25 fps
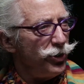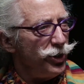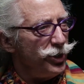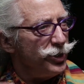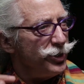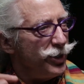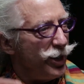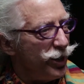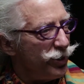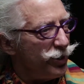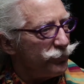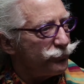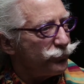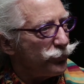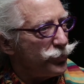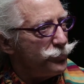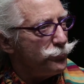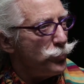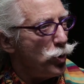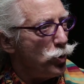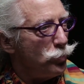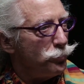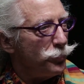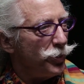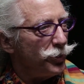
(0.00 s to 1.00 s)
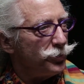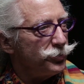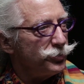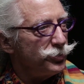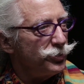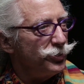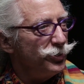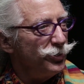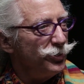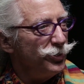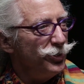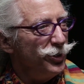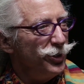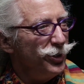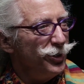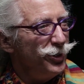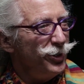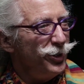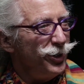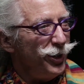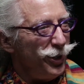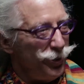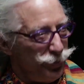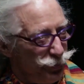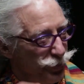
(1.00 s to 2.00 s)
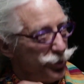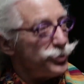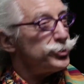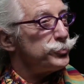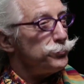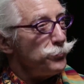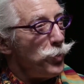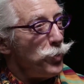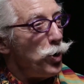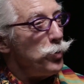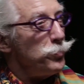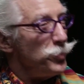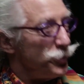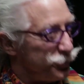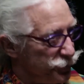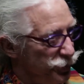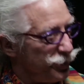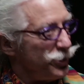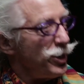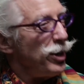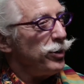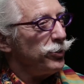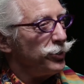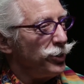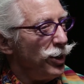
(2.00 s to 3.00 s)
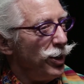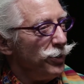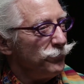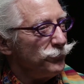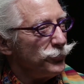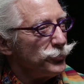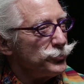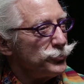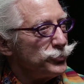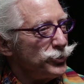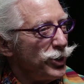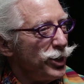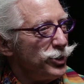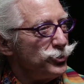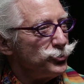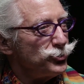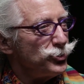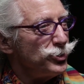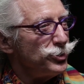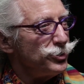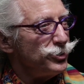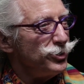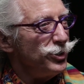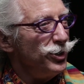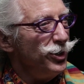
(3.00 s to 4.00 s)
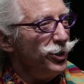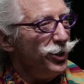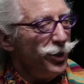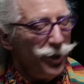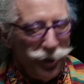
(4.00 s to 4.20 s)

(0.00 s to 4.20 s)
in every moment? In this moment in our conversation,